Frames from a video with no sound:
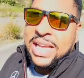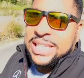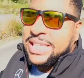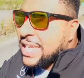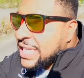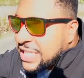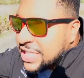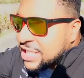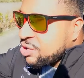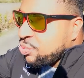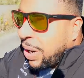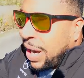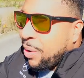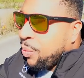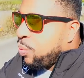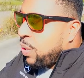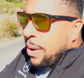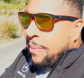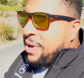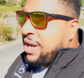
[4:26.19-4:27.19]
This is why
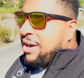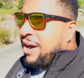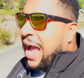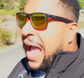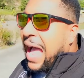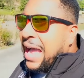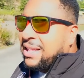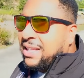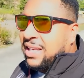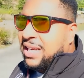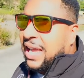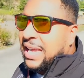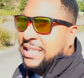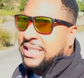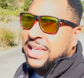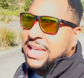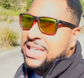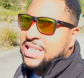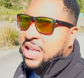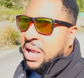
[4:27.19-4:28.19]
women are acting
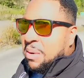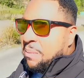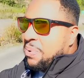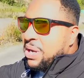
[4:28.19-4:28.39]
like this,